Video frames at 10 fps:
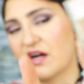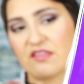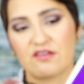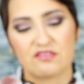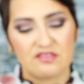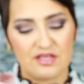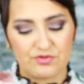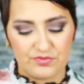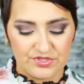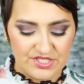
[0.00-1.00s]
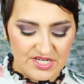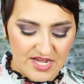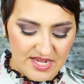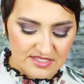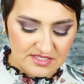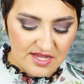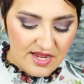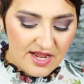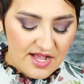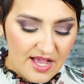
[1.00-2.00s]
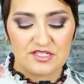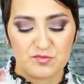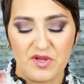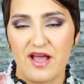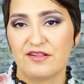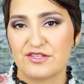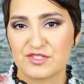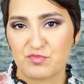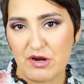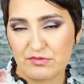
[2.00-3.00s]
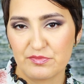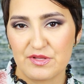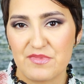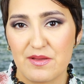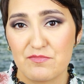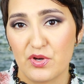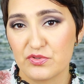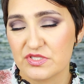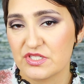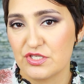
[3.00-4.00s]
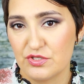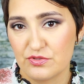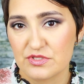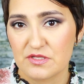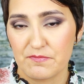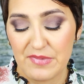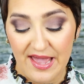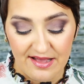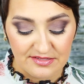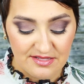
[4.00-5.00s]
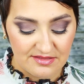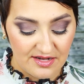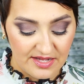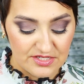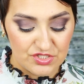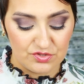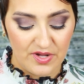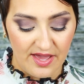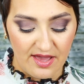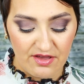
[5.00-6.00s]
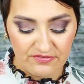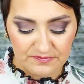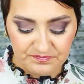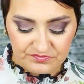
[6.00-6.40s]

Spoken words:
I thought that they were really nice. This palette is probably my most used palette that I do have.